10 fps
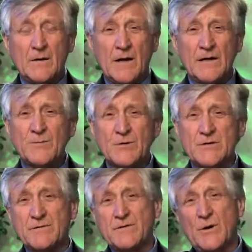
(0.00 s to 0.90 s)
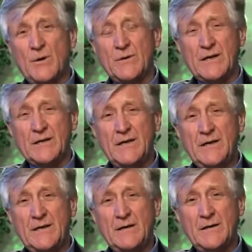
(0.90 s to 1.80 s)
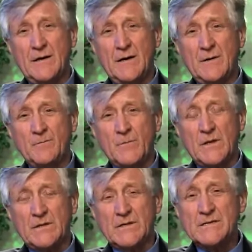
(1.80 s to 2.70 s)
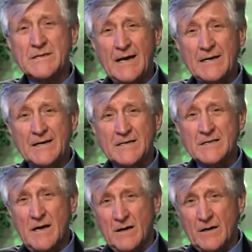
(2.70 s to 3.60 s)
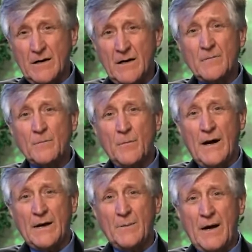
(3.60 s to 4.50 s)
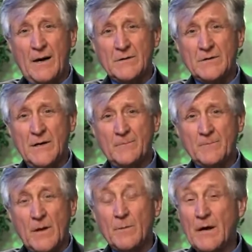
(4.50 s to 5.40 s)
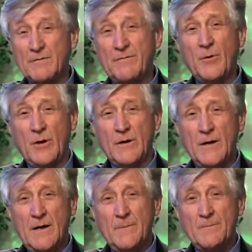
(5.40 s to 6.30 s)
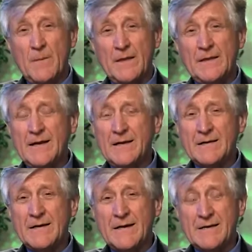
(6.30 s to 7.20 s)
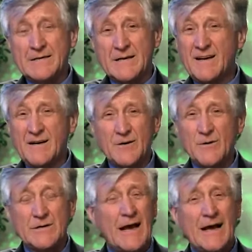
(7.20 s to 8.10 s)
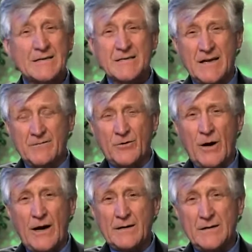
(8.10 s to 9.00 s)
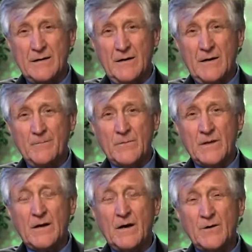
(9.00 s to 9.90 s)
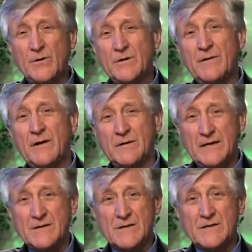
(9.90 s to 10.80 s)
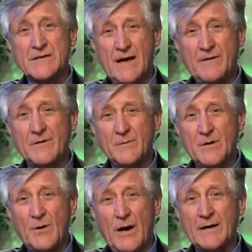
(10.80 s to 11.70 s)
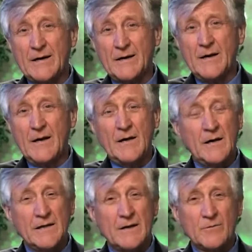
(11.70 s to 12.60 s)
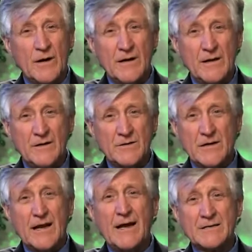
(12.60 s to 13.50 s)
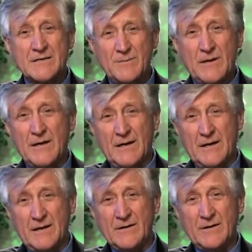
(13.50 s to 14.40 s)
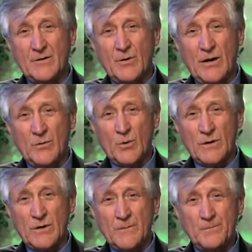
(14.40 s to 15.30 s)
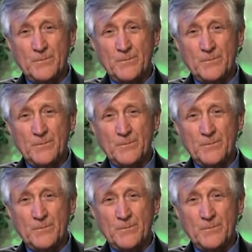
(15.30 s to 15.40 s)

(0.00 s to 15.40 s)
Experts have shown that the site has sunk by about a foot. And that indicates that concrete has to have cracked the concrete foundations have to be cracking, and that radiation has to be getting into the groundwater.